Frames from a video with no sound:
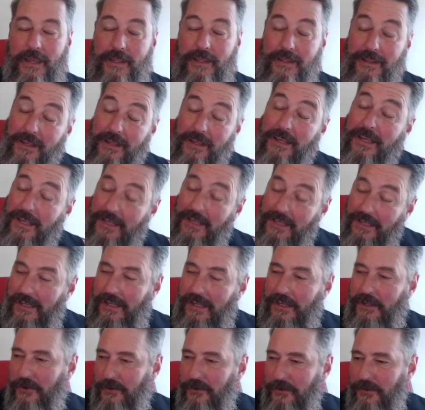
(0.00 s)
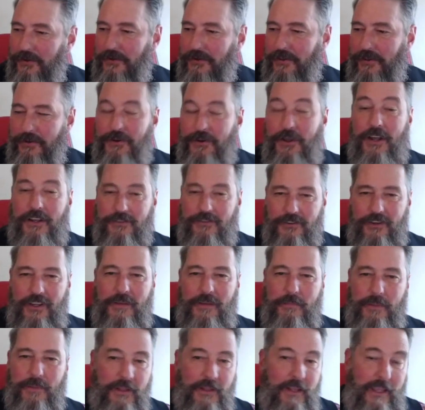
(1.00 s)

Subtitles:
and they're not cheap.